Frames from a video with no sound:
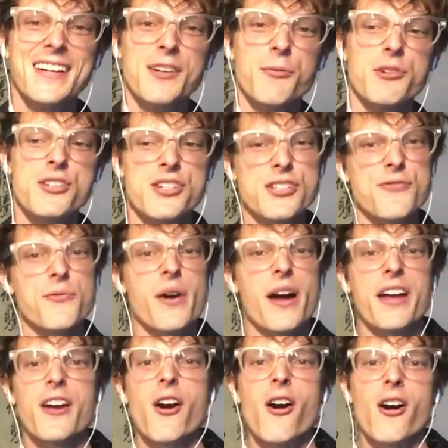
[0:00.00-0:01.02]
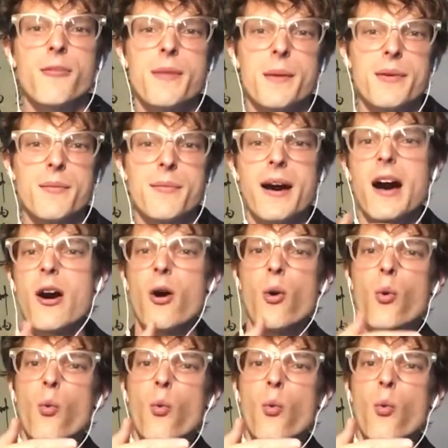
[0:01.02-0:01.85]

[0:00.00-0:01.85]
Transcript: which is in Rayong, maybe about